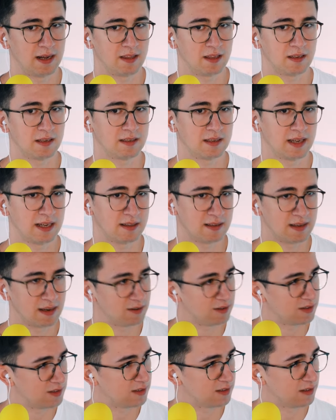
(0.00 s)
Other than that,
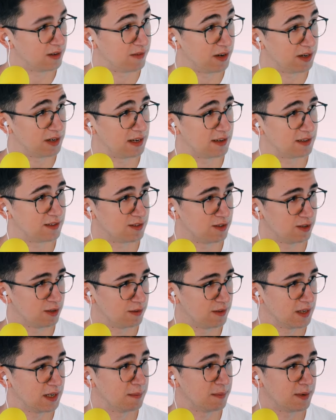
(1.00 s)
there's a very nice
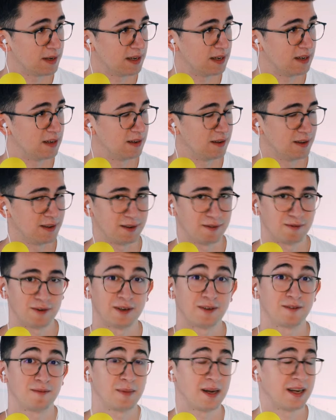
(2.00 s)
survey by a
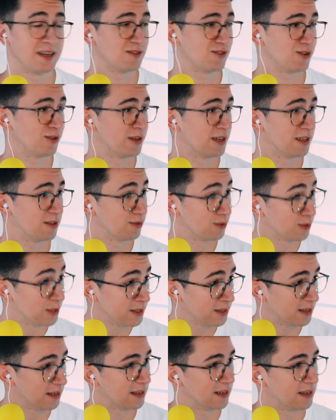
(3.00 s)
friend of mine, Jean
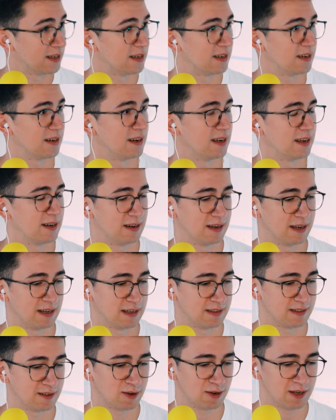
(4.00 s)
Cadour, and
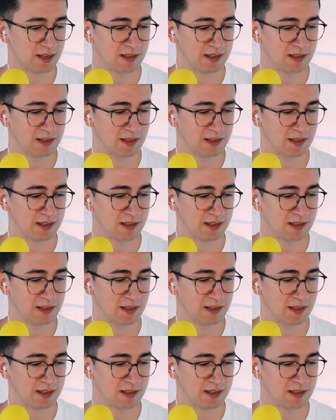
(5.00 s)
his